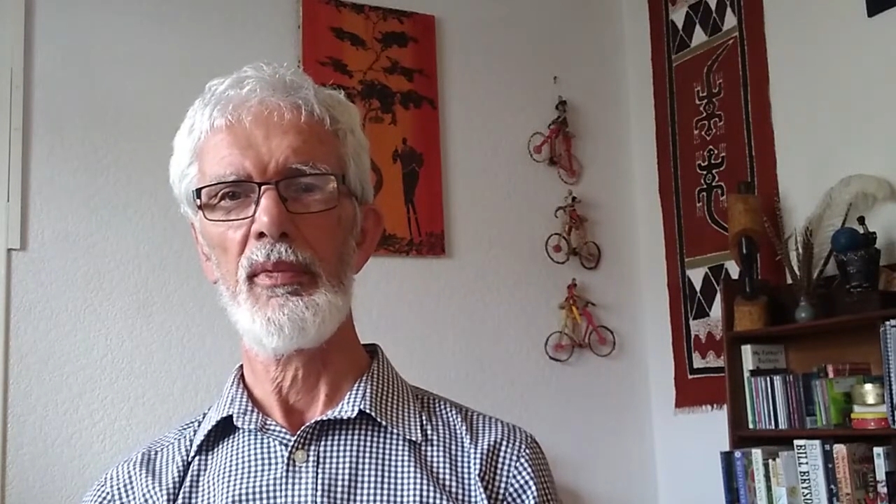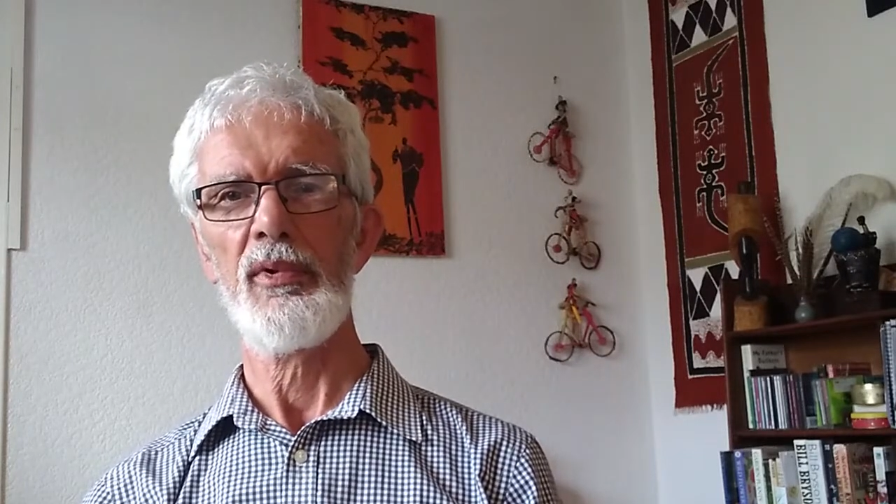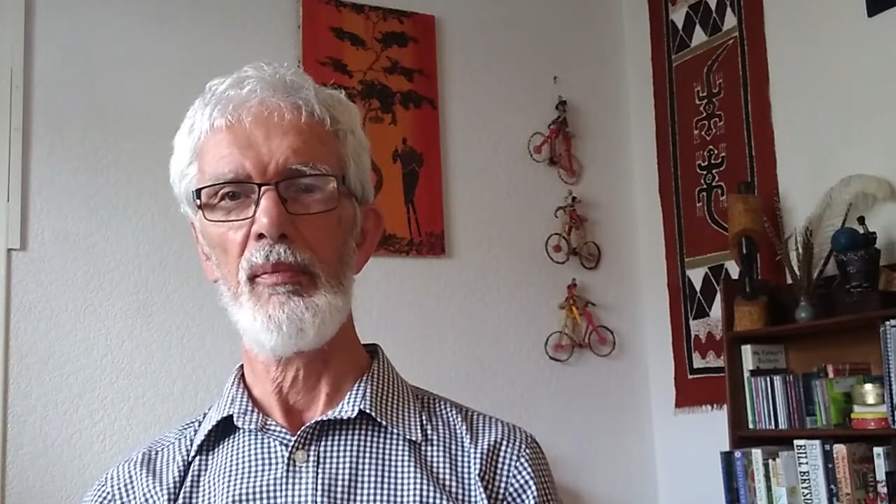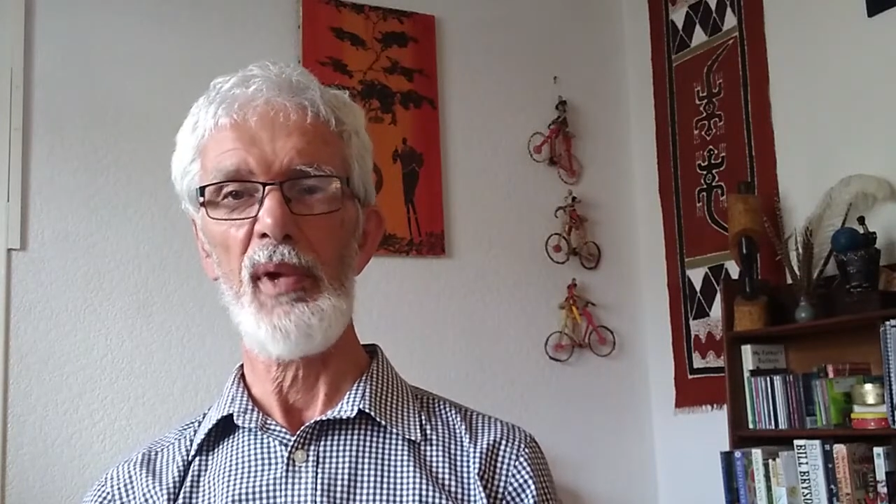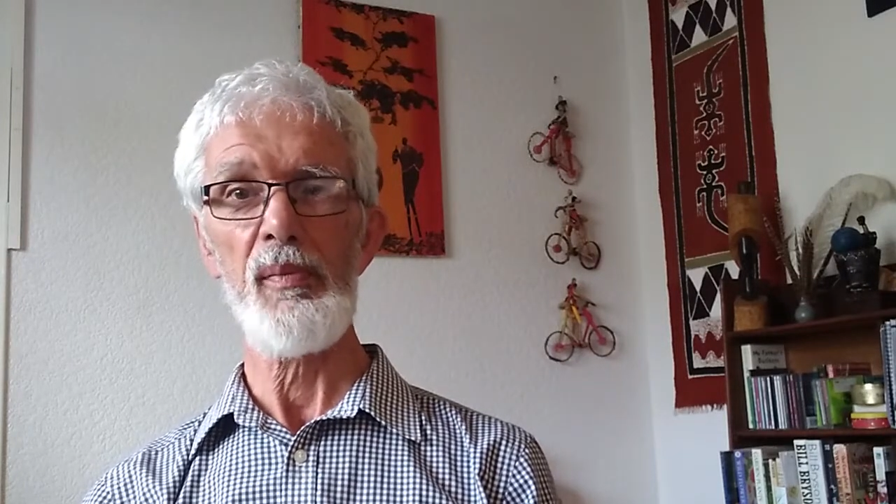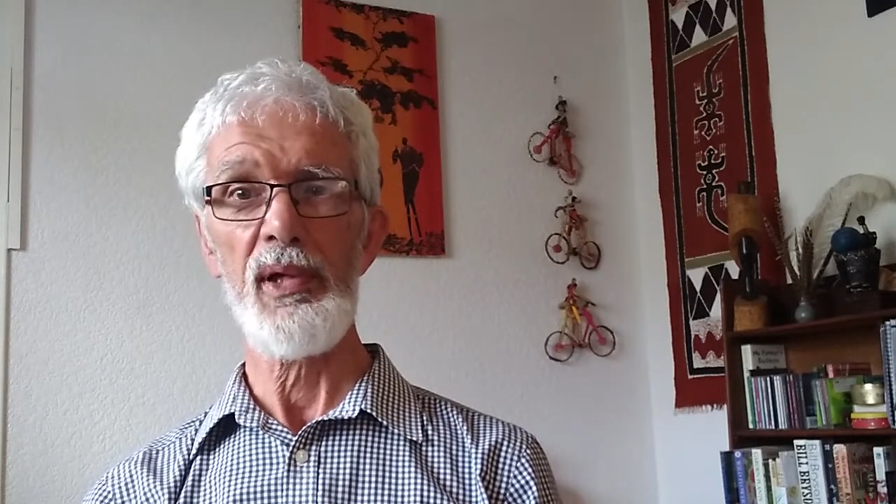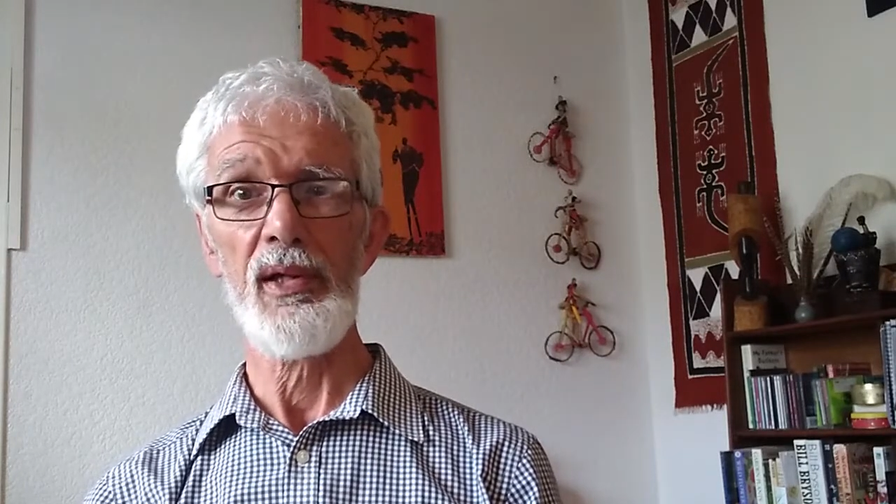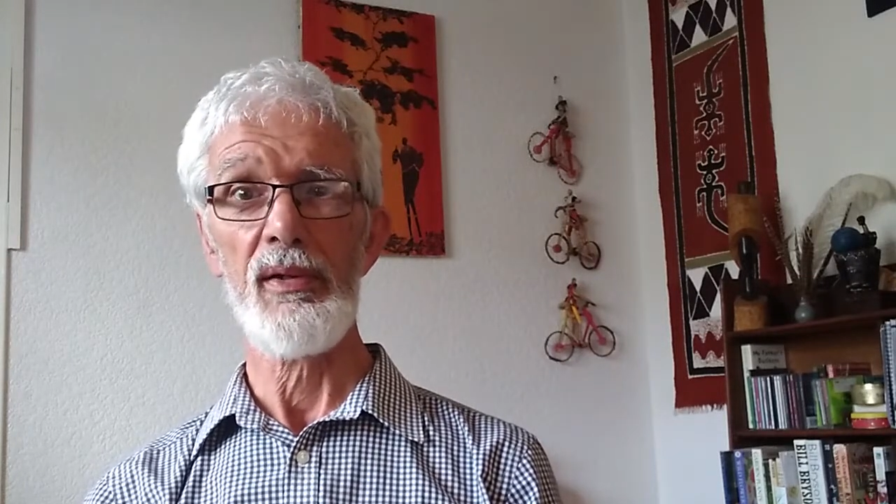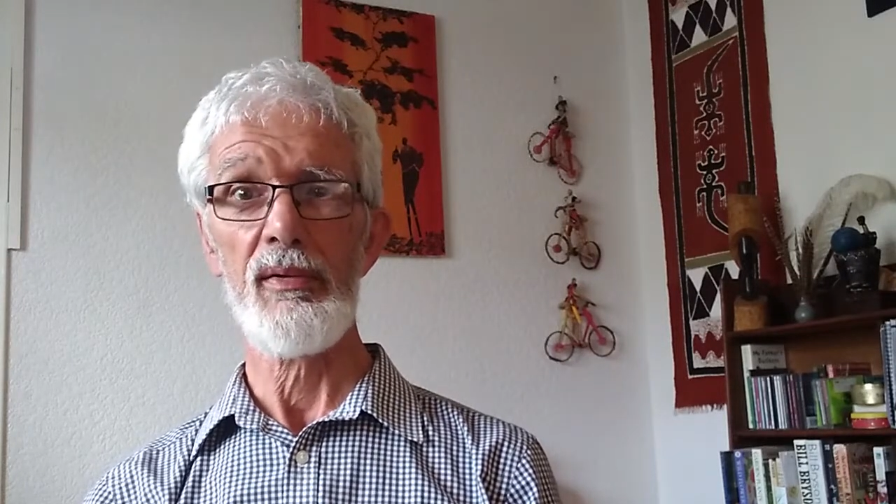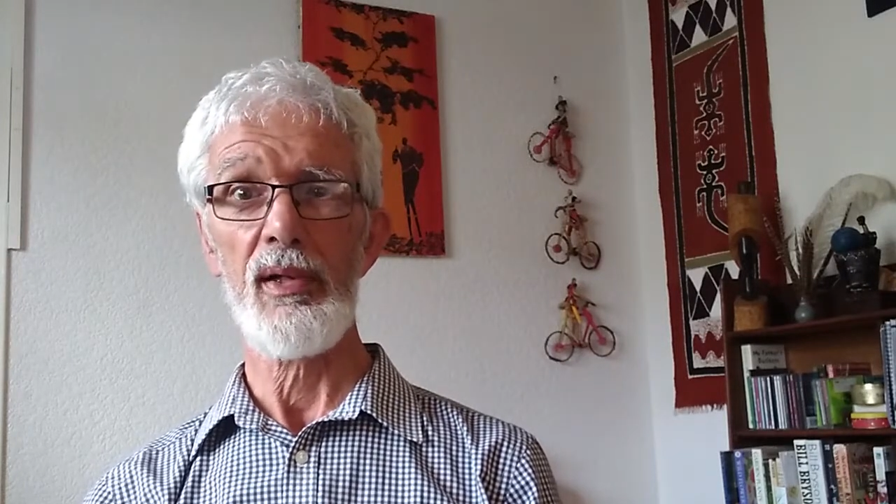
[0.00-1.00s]
so maybe
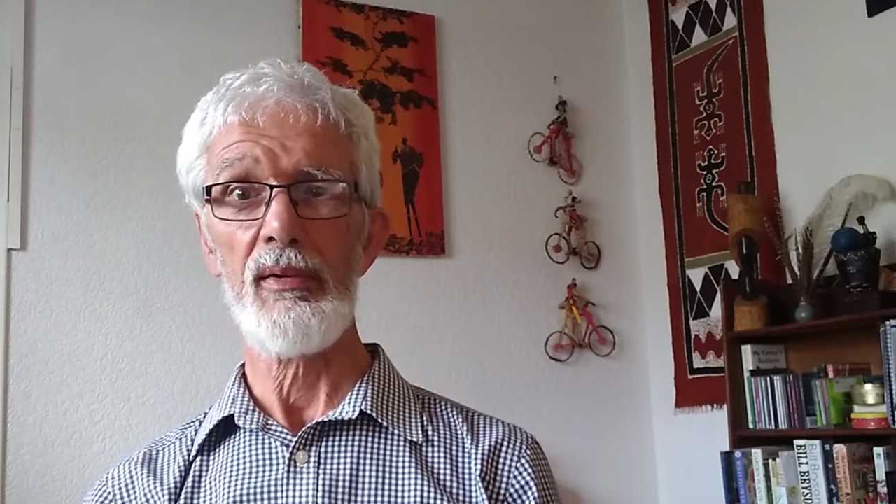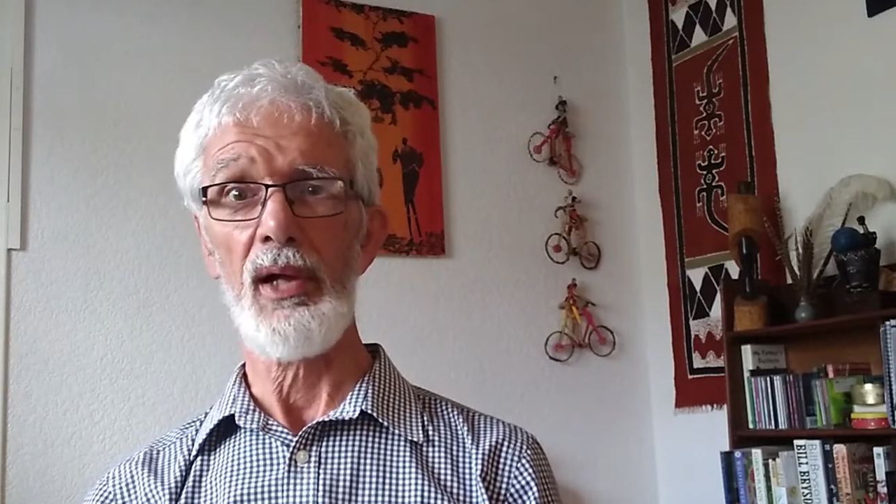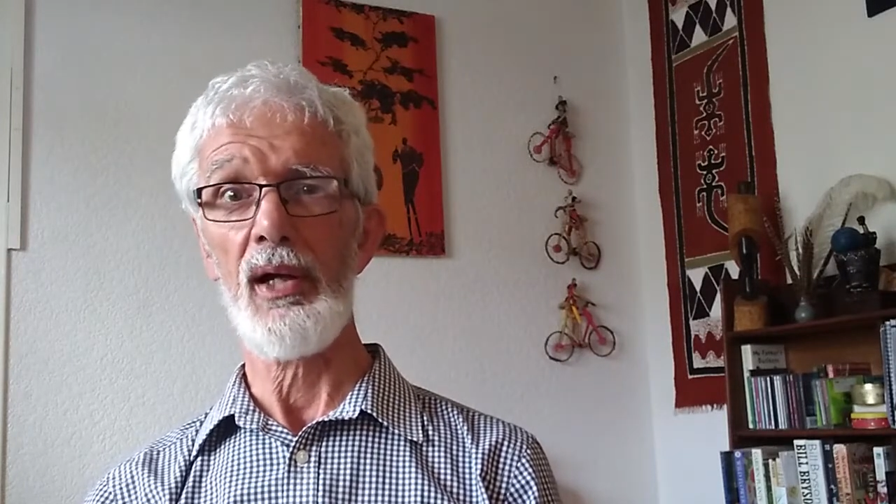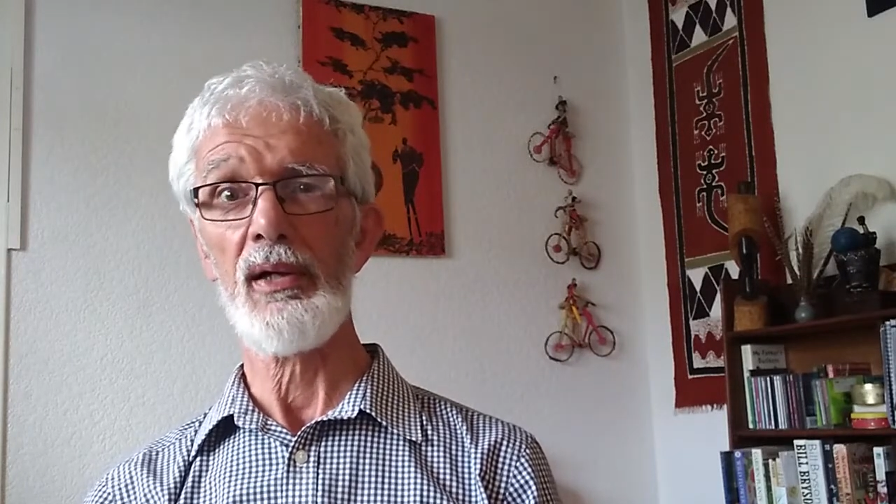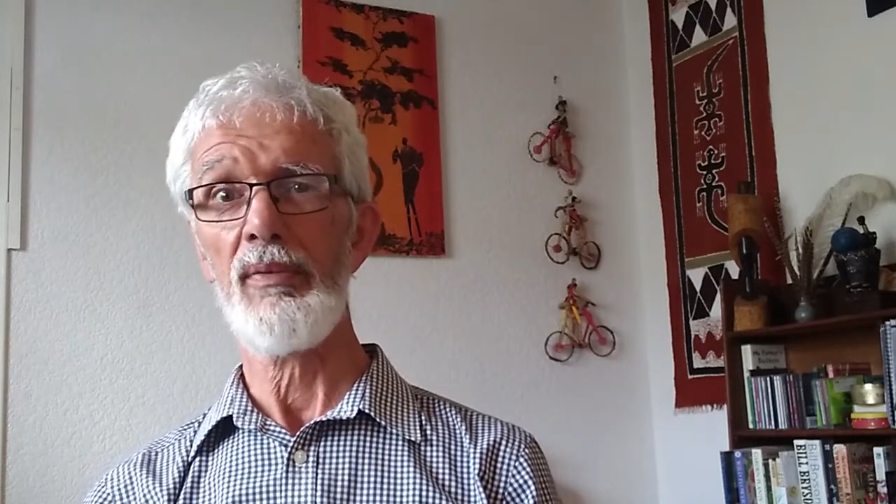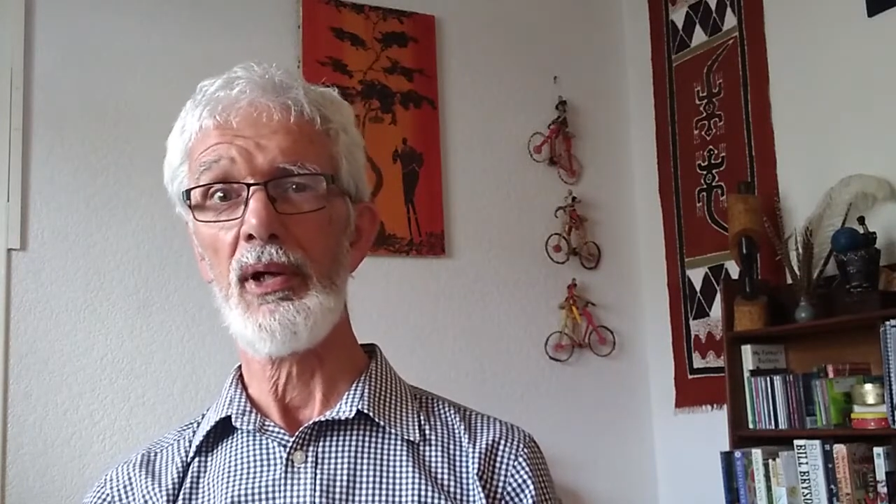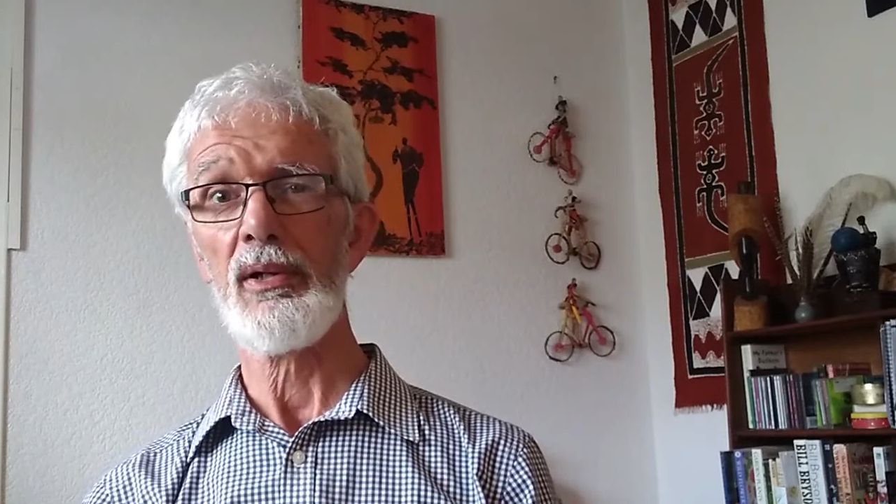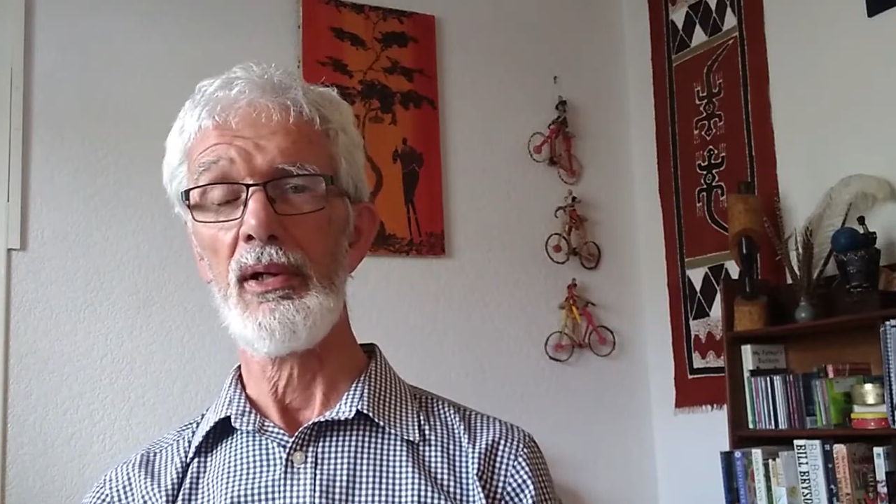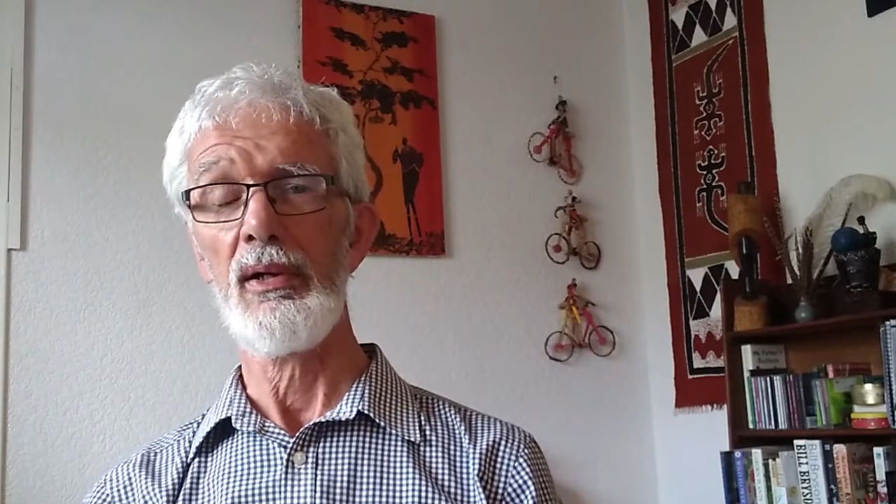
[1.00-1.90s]
they're dying of hunger.